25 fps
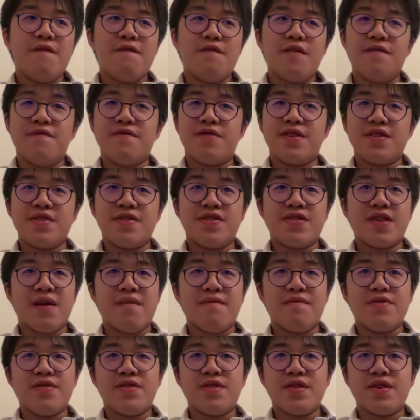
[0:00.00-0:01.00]

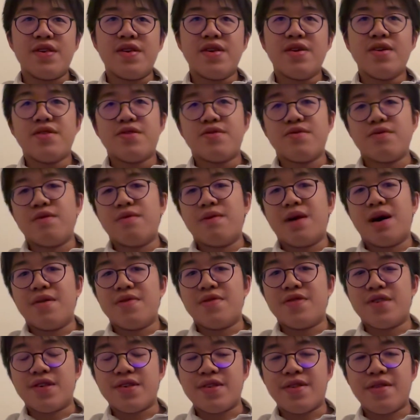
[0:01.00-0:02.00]
1570 to
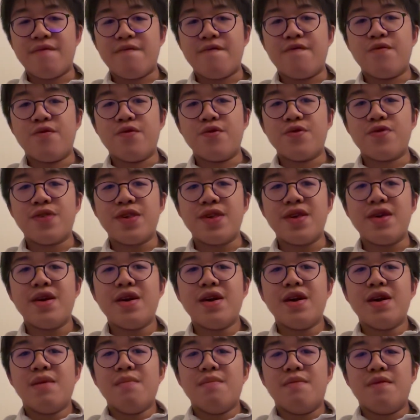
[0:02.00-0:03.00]
around 1640